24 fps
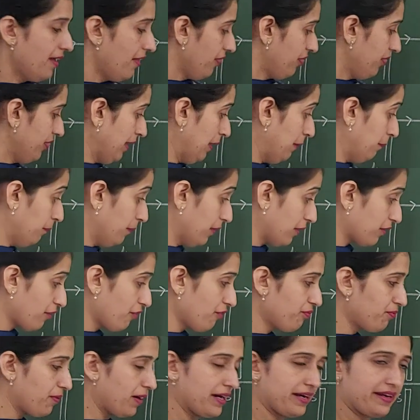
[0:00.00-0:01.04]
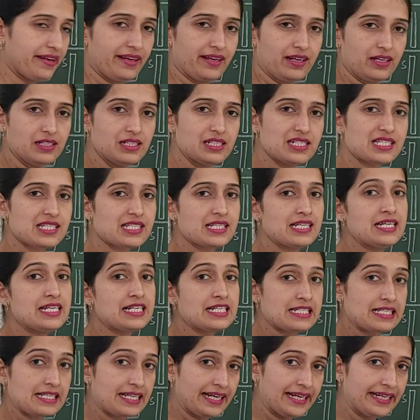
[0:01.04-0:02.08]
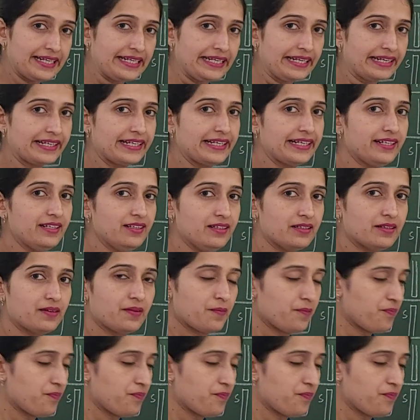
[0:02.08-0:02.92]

Number of particles scattering,